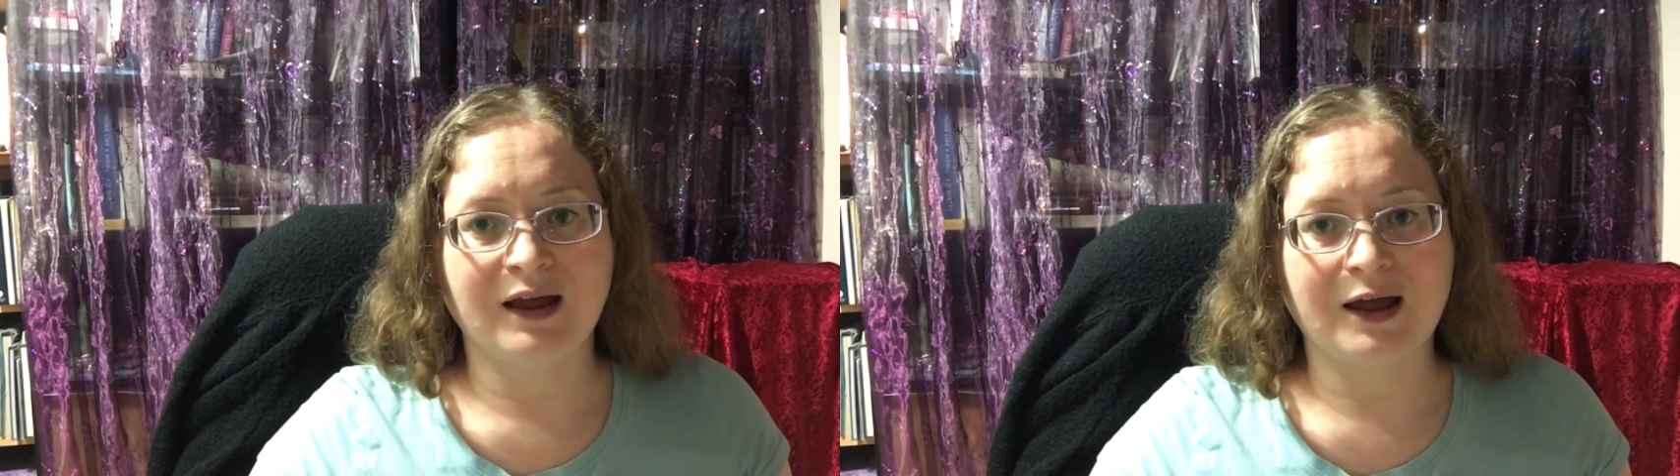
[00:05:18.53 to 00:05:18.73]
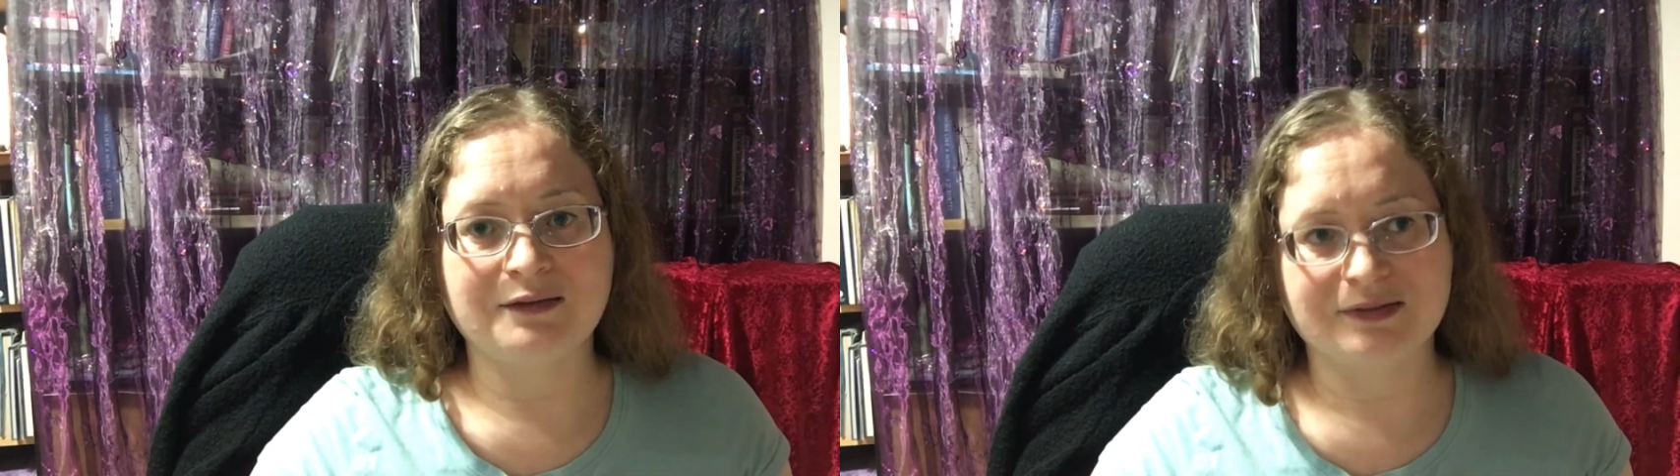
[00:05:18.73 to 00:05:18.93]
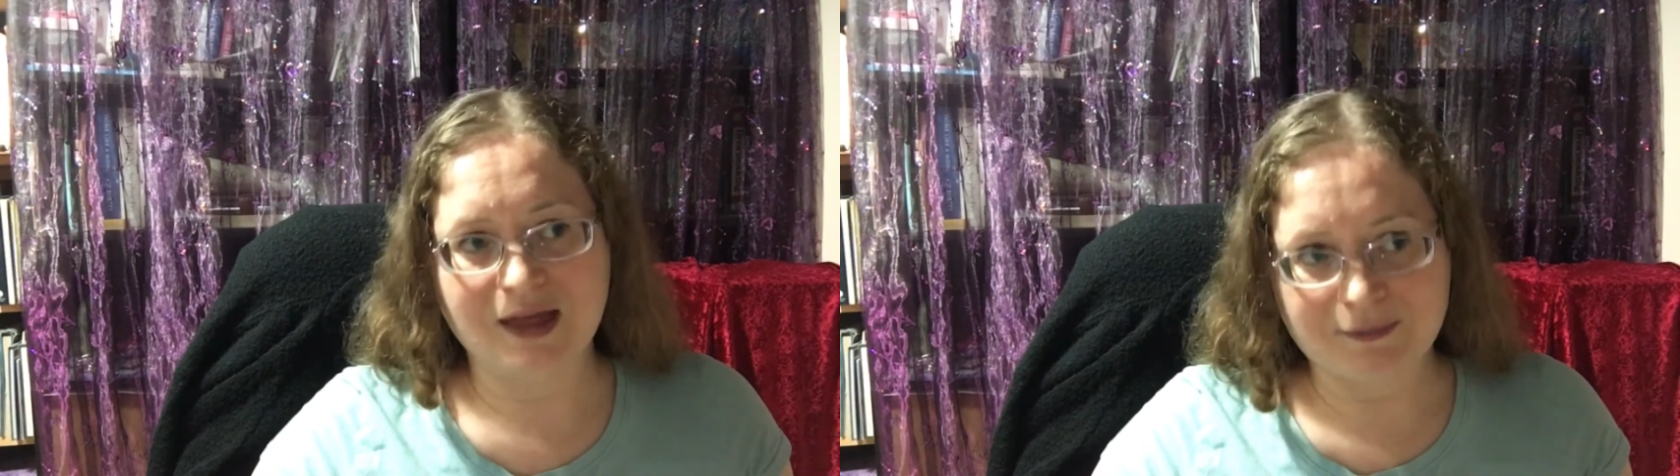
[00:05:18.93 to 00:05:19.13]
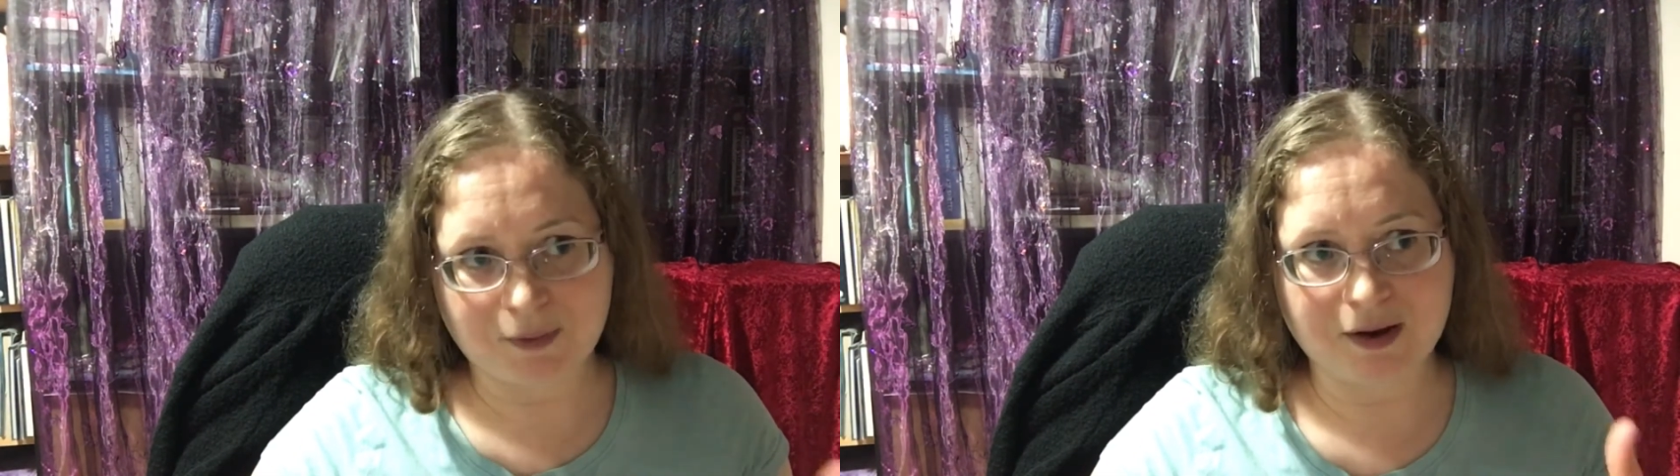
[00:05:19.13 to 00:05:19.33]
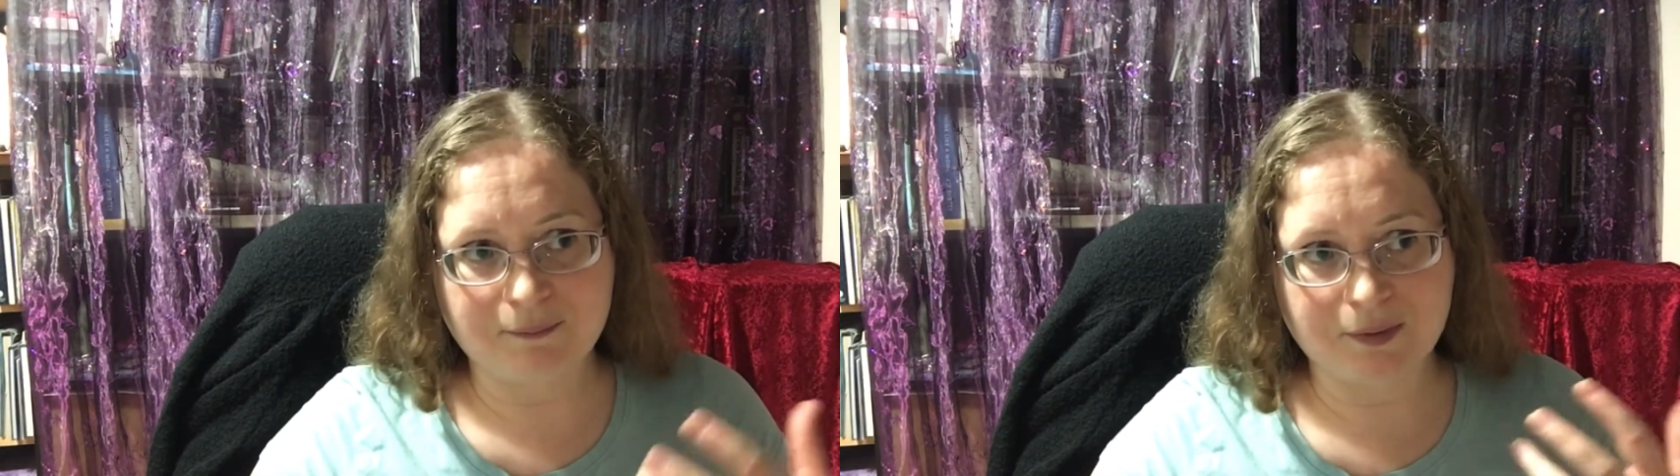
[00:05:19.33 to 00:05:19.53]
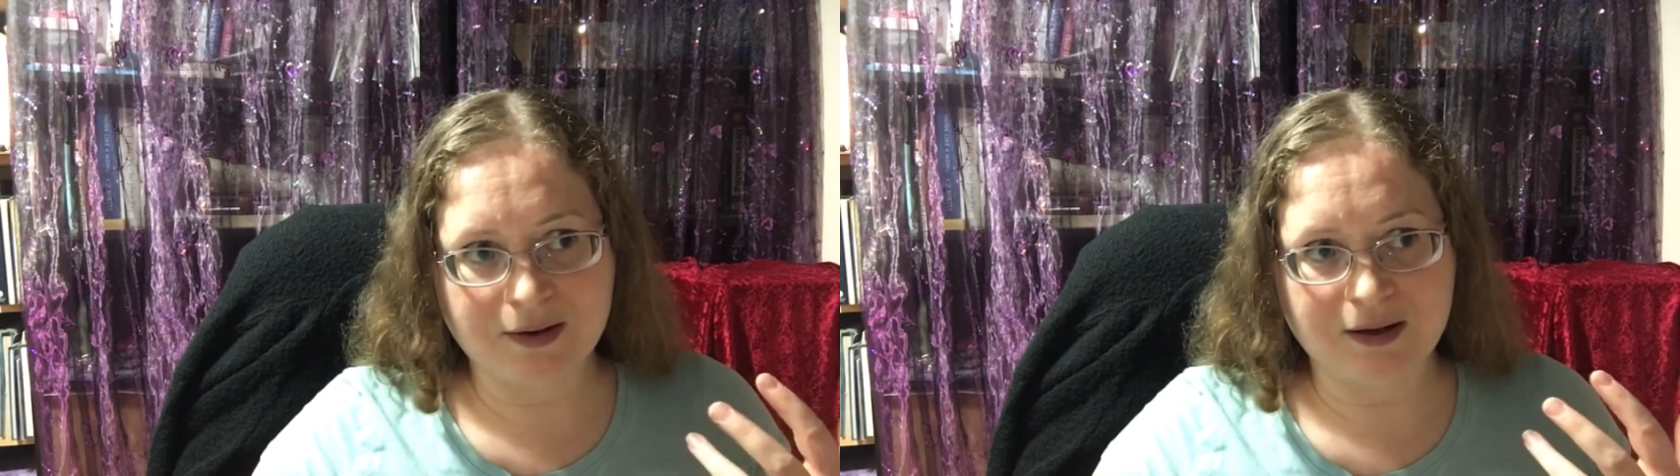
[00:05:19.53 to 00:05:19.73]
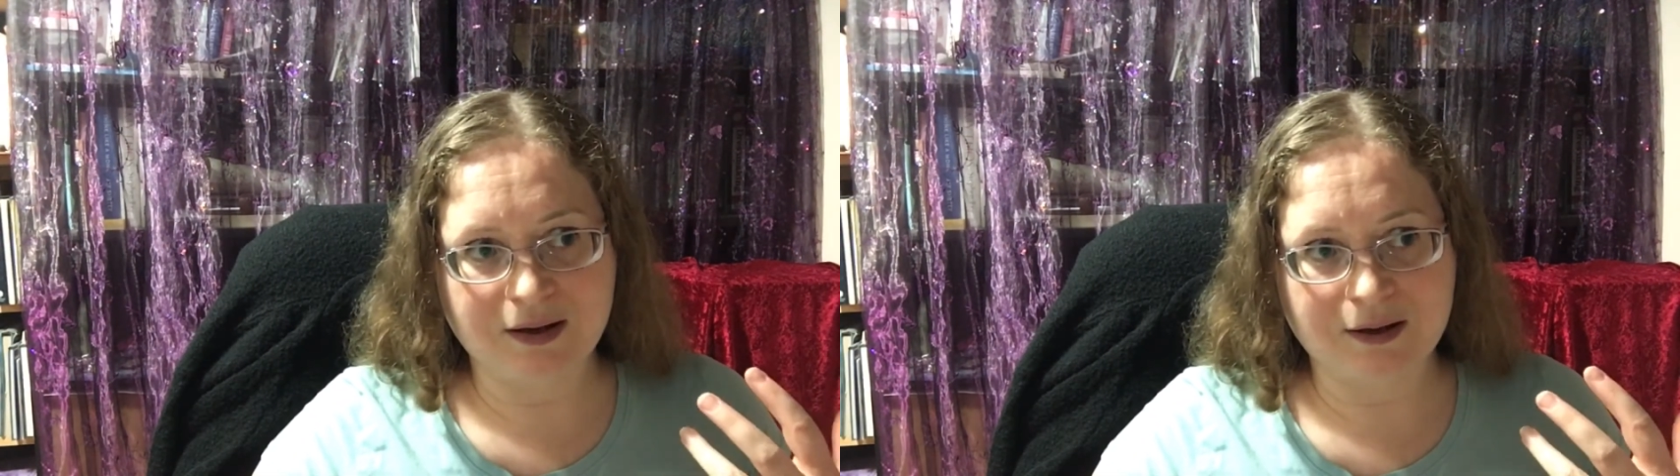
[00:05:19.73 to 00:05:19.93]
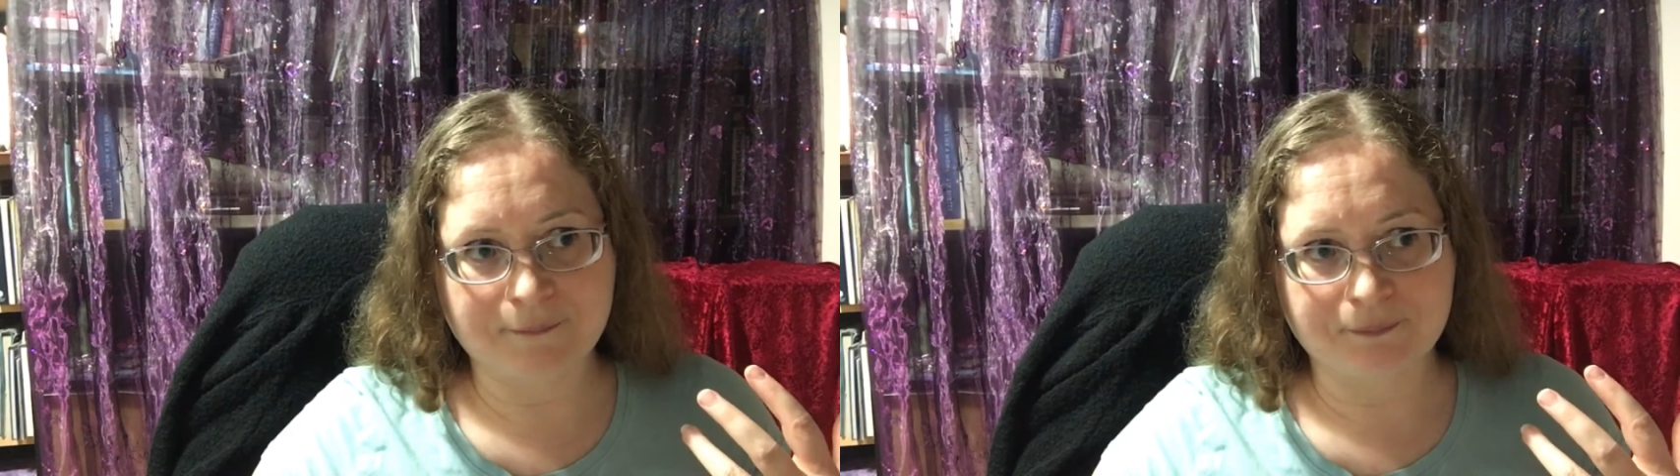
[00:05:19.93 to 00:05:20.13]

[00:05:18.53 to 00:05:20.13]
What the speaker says: and that might be